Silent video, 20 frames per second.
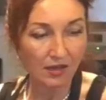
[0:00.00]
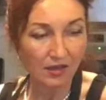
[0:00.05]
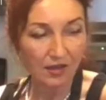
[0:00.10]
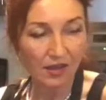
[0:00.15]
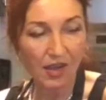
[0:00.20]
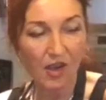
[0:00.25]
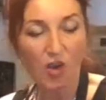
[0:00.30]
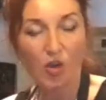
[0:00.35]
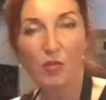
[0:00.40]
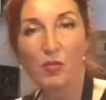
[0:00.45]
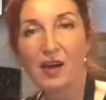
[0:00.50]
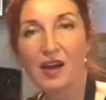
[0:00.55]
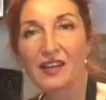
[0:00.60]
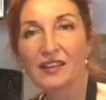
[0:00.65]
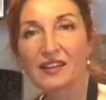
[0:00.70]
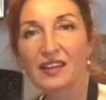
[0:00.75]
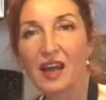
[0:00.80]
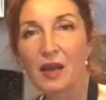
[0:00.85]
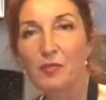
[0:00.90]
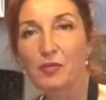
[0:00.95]
How about
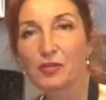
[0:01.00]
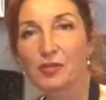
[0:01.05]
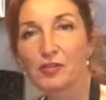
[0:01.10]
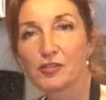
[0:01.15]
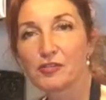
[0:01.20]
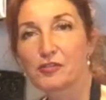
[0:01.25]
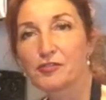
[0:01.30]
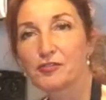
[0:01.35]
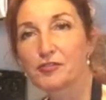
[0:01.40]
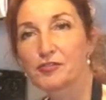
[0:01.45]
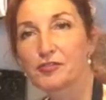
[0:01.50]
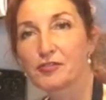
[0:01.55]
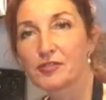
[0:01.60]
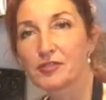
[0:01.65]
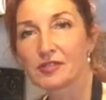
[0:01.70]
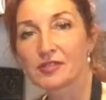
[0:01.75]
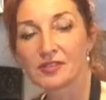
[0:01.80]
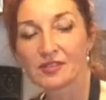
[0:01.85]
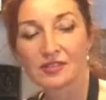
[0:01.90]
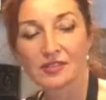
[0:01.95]
a couple of
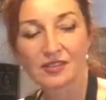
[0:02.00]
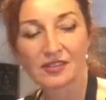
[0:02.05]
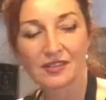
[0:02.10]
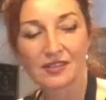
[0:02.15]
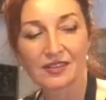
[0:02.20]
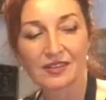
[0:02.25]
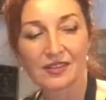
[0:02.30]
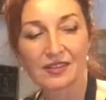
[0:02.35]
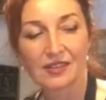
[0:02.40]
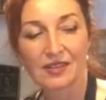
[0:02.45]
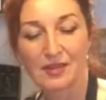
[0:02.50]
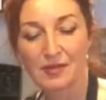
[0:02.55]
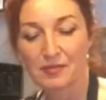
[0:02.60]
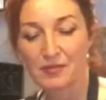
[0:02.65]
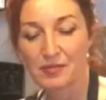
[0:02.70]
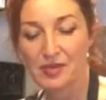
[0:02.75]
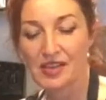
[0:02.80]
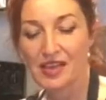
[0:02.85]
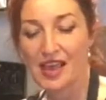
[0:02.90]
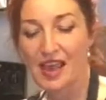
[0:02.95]

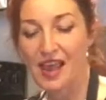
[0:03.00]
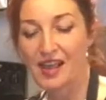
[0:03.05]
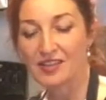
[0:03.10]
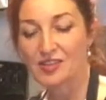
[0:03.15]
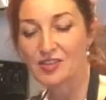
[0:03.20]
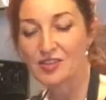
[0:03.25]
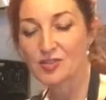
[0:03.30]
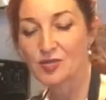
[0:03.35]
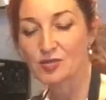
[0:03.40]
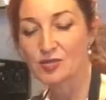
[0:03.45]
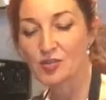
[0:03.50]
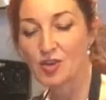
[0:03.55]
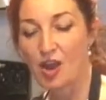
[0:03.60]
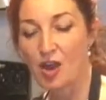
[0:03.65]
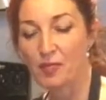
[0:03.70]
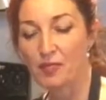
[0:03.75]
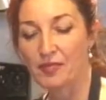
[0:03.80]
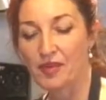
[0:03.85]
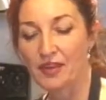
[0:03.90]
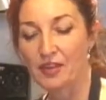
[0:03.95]
pecans to
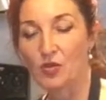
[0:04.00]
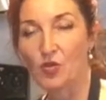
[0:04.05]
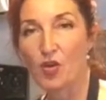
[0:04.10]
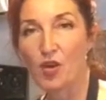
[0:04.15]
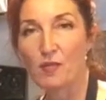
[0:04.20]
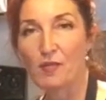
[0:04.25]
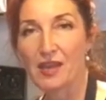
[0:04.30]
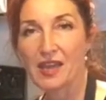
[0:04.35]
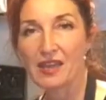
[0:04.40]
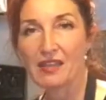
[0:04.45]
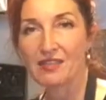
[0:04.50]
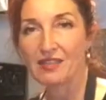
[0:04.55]
top that gourmet